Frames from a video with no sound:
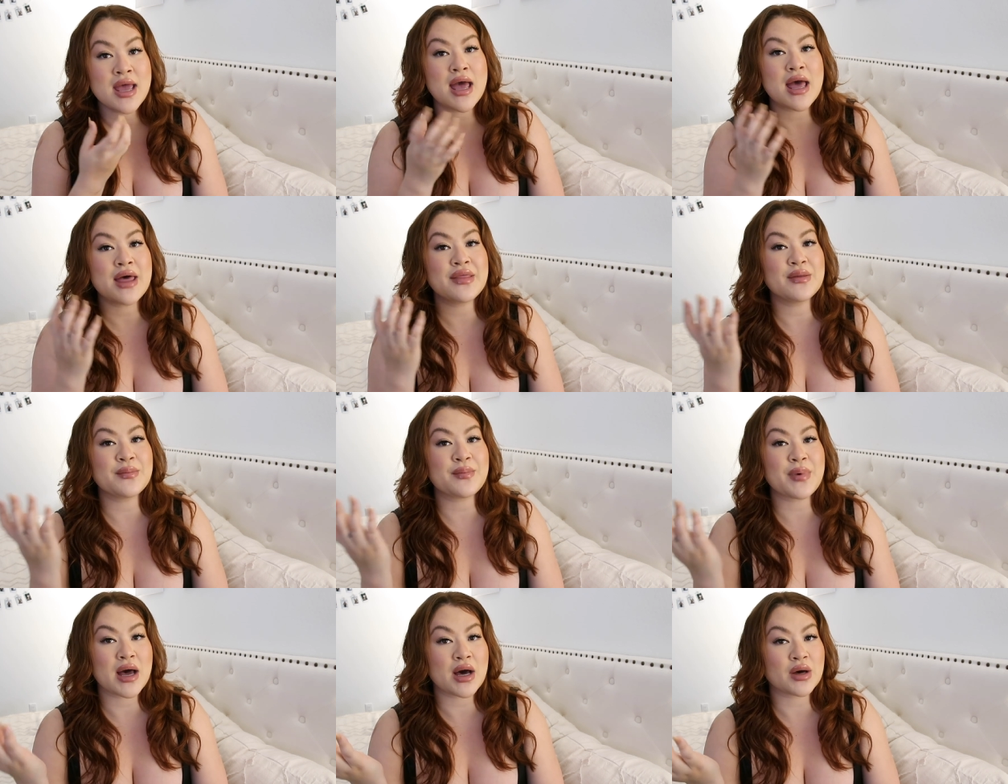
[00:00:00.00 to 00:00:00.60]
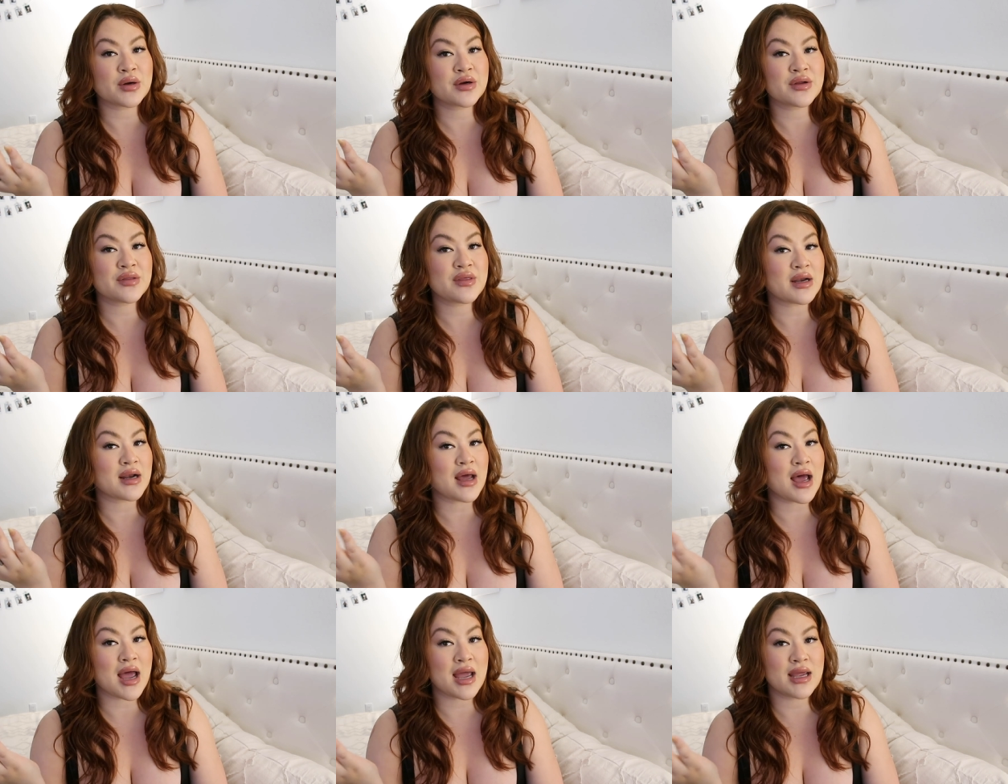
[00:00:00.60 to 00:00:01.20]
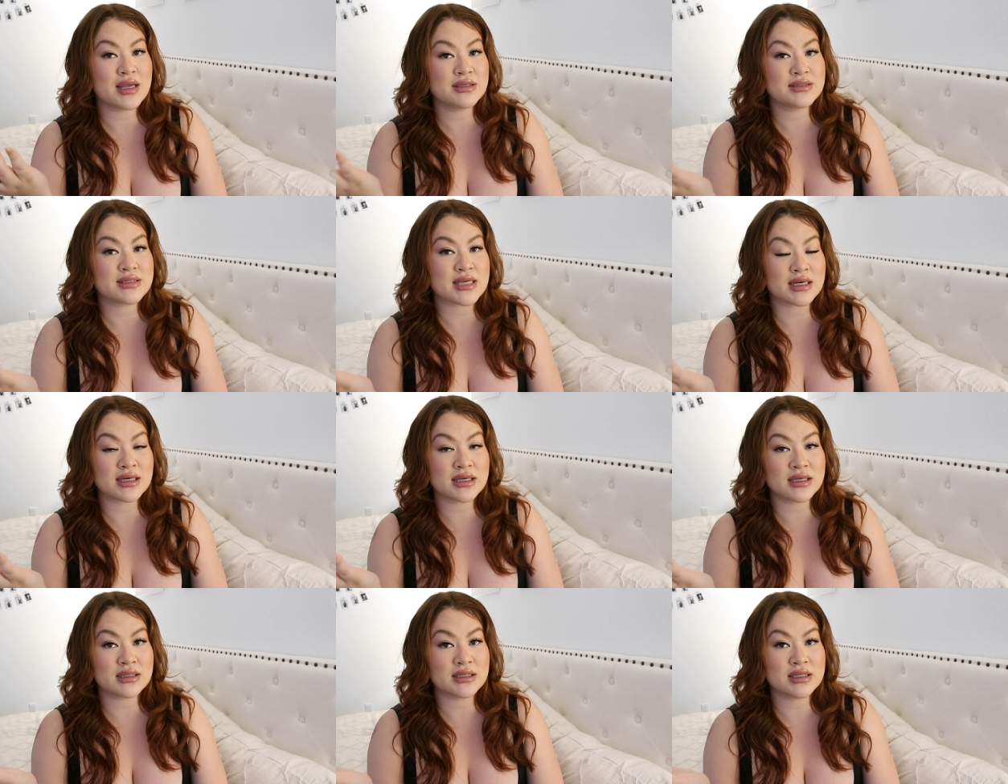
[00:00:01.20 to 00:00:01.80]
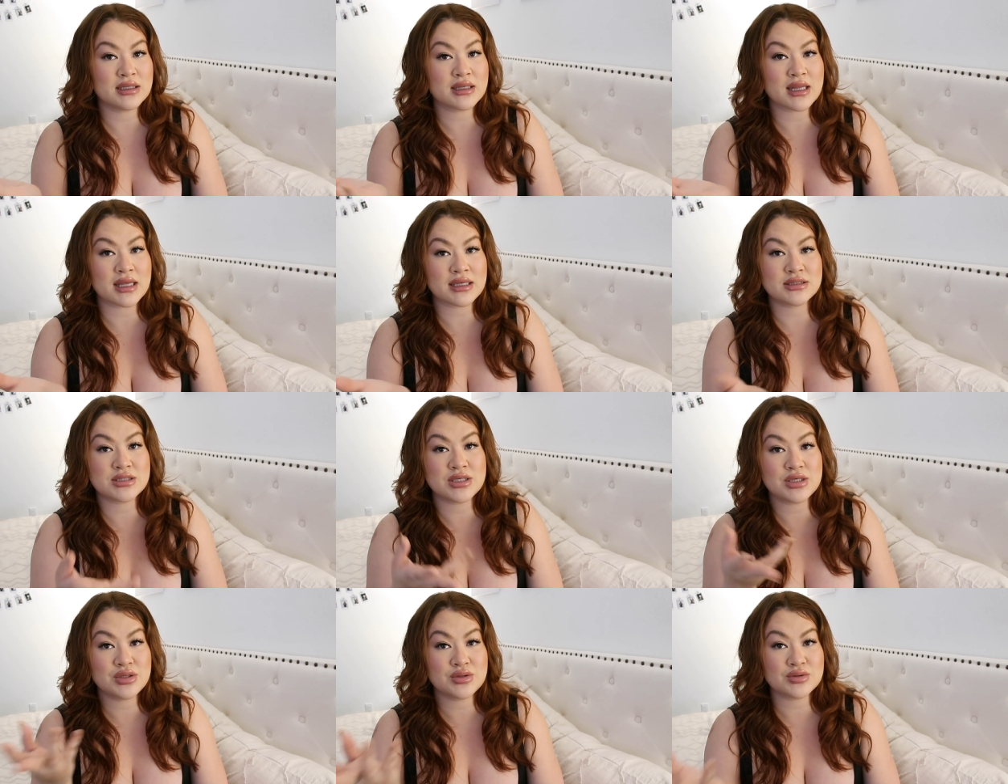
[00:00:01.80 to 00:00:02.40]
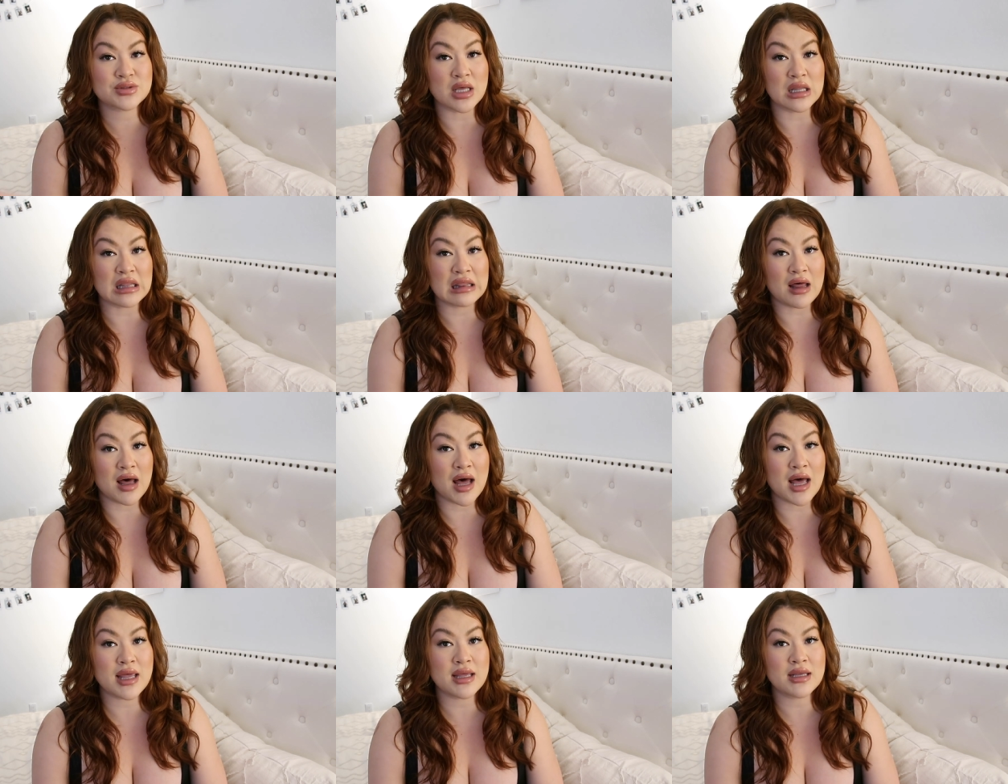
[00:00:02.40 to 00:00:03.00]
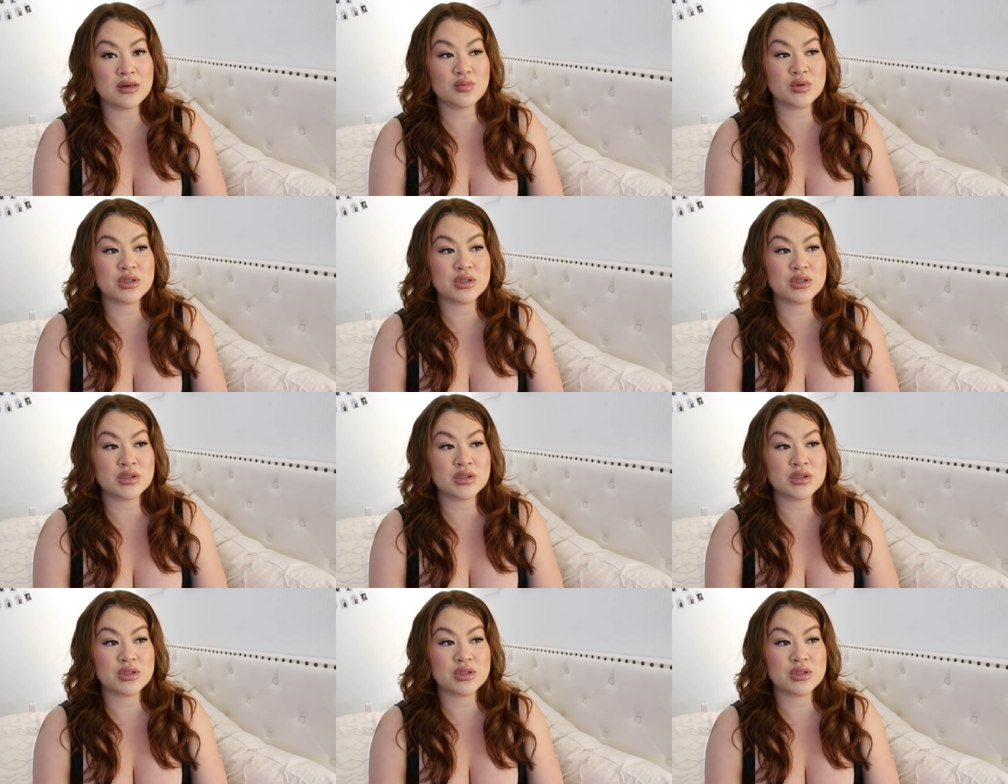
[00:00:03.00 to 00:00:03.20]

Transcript: and the powder that I technically like to use a lot,